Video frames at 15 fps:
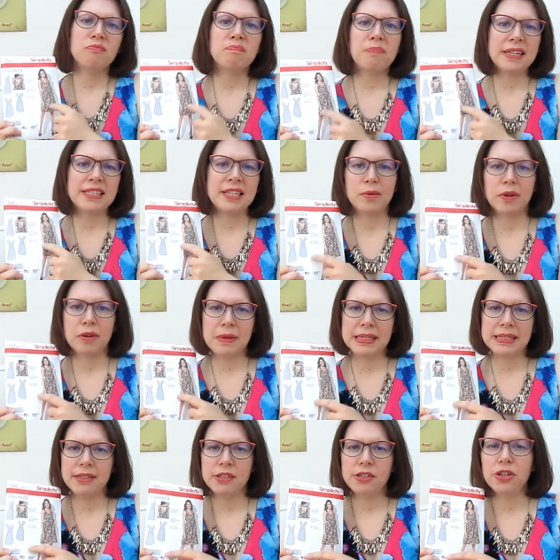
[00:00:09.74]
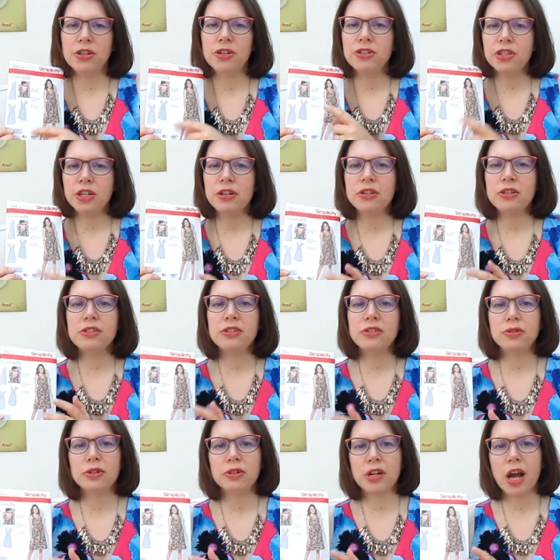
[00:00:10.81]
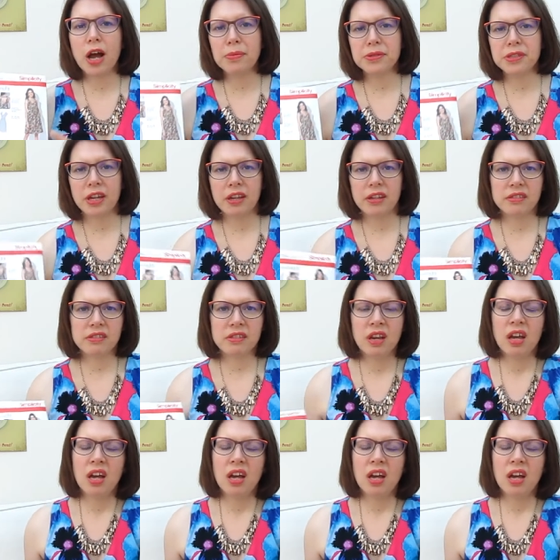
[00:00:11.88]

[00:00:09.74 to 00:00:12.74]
basically what it means is you can choose your cup size